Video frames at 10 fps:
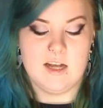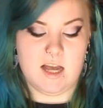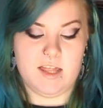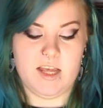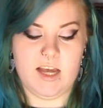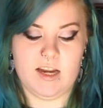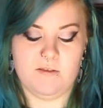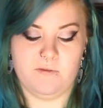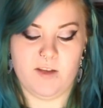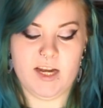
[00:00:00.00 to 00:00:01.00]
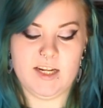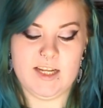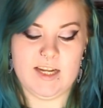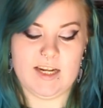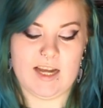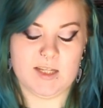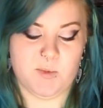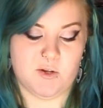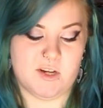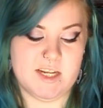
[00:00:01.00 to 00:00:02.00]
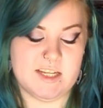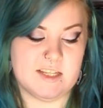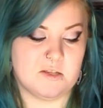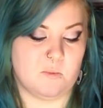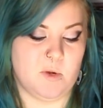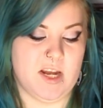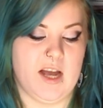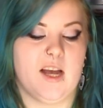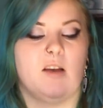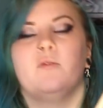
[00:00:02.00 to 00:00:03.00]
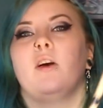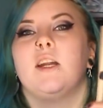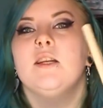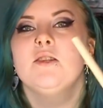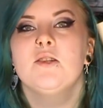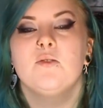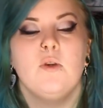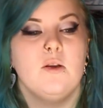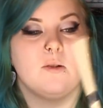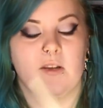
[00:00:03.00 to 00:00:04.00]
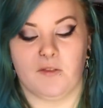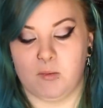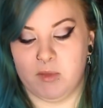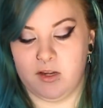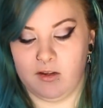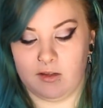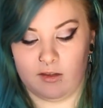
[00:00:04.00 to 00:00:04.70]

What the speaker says: And then finally, last but not least, we have a little scroll of the month.